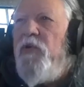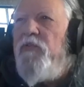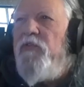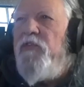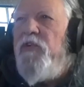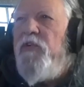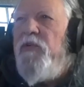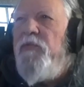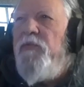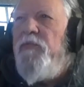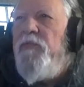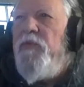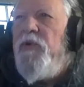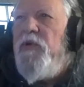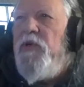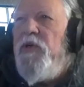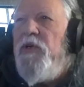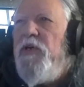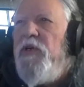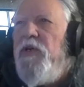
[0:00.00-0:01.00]
from
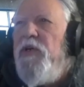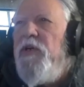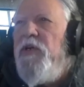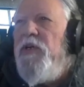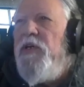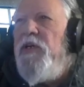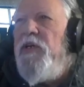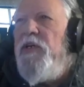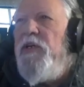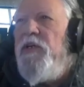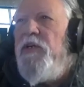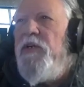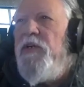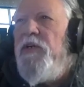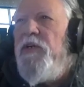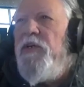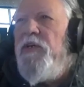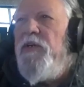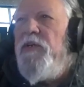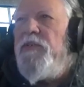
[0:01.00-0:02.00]

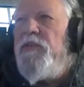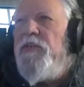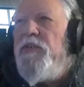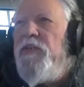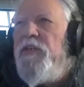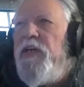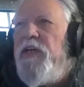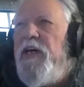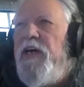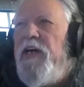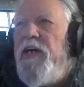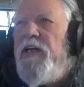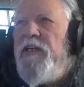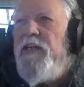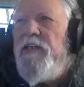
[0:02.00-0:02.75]
here to that